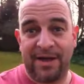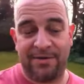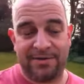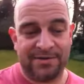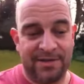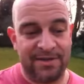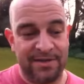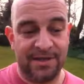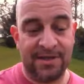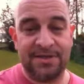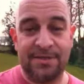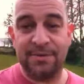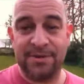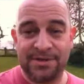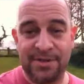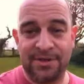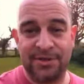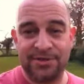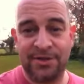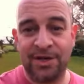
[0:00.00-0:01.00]
house like this,
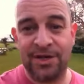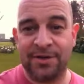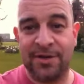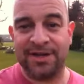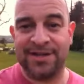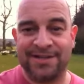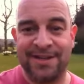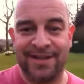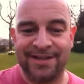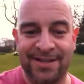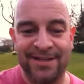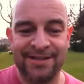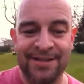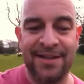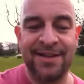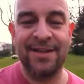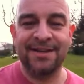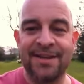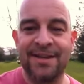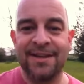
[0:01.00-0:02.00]
which I'll show you in a second,
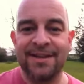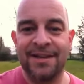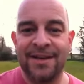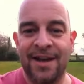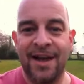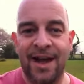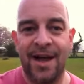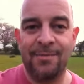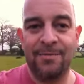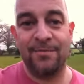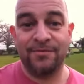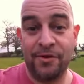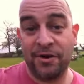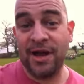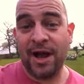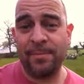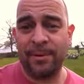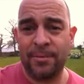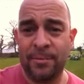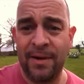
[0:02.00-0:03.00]
um, for a
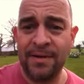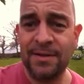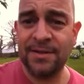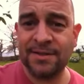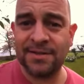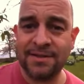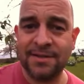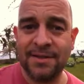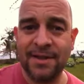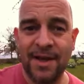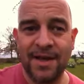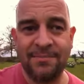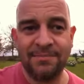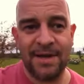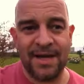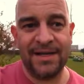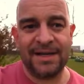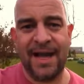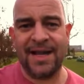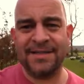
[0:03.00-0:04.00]
couple of months, um,
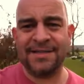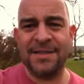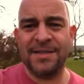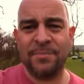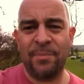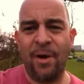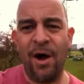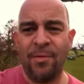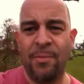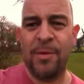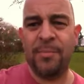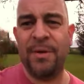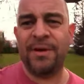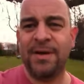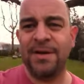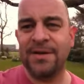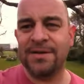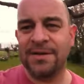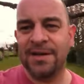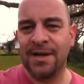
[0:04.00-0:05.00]
and it has inspired me
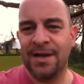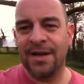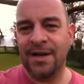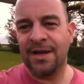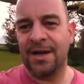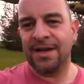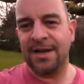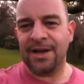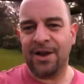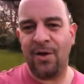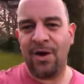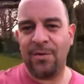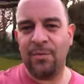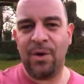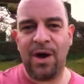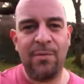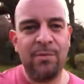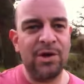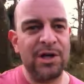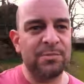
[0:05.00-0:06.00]
because, you know, I,
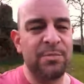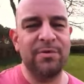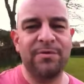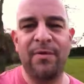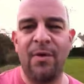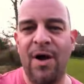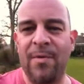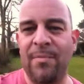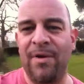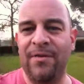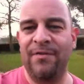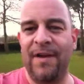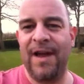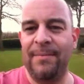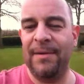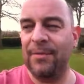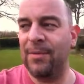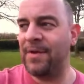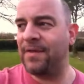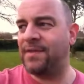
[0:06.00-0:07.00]
I want to provide my
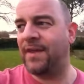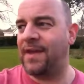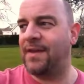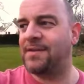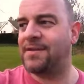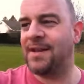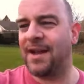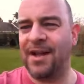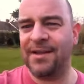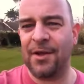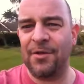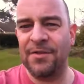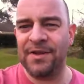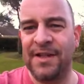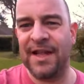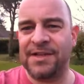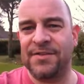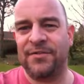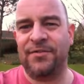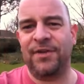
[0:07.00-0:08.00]
family with this. I don't
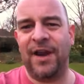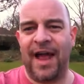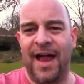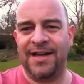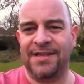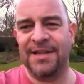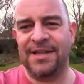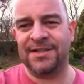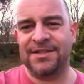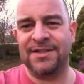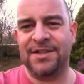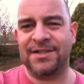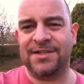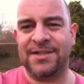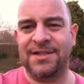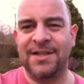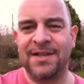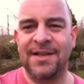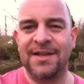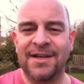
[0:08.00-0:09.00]
think that's flash. That's
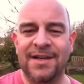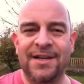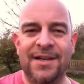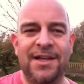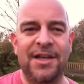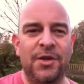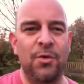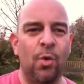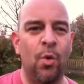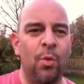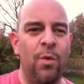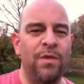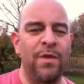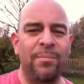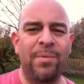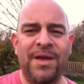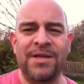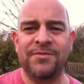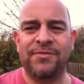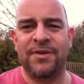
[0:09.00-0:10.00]
just you all want
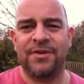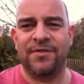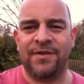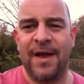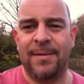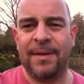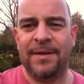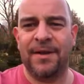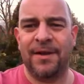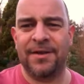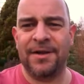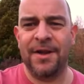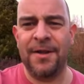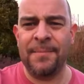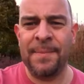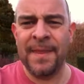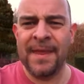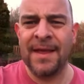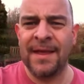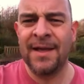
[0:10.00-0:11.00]
the best for your family, don't you?
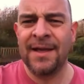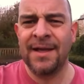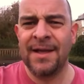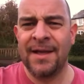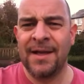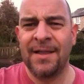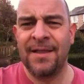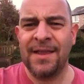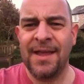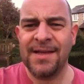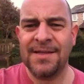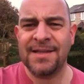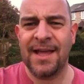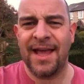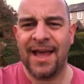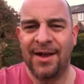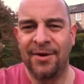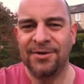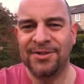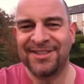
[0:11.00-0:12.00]
There's the
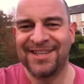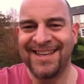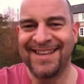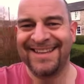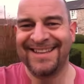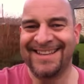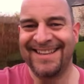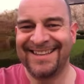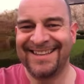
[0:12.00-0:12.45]
house.